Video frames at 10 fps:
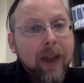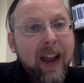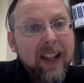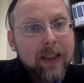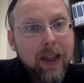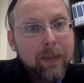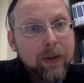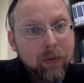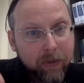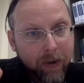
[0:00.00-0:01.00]
edit them
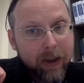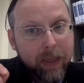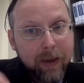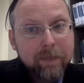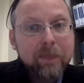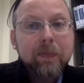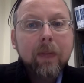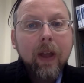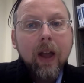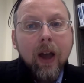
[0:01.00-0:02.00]
and refine them.
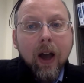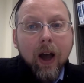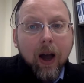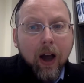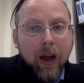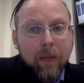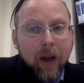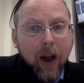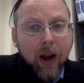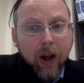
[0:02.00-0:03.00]

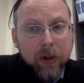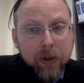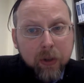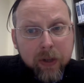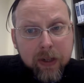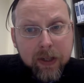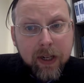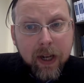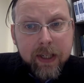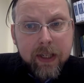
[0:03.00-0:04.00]
I also want to
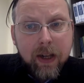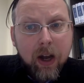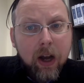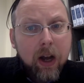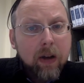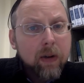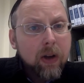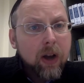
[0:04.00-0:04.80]
discuss a